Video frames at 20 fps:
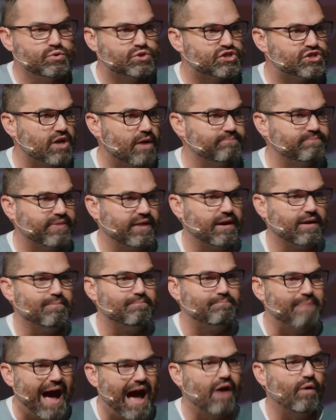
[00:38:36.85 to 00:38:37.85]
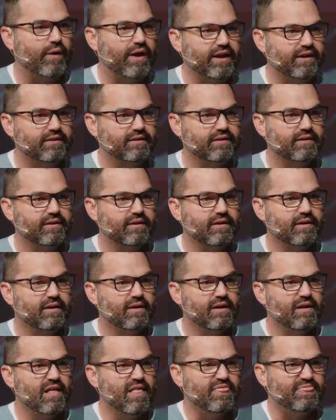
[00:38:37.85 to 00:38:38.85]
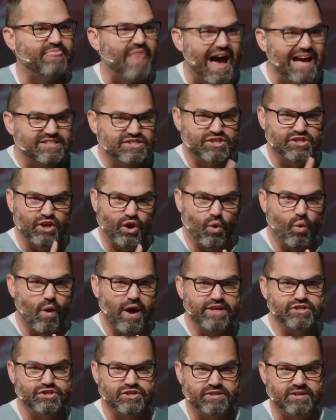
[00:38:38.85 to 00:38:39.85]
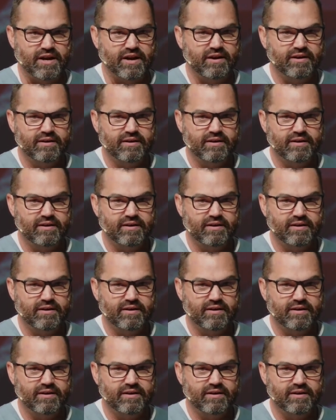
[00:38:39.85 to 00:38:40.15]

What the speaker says: something about it? That's the question.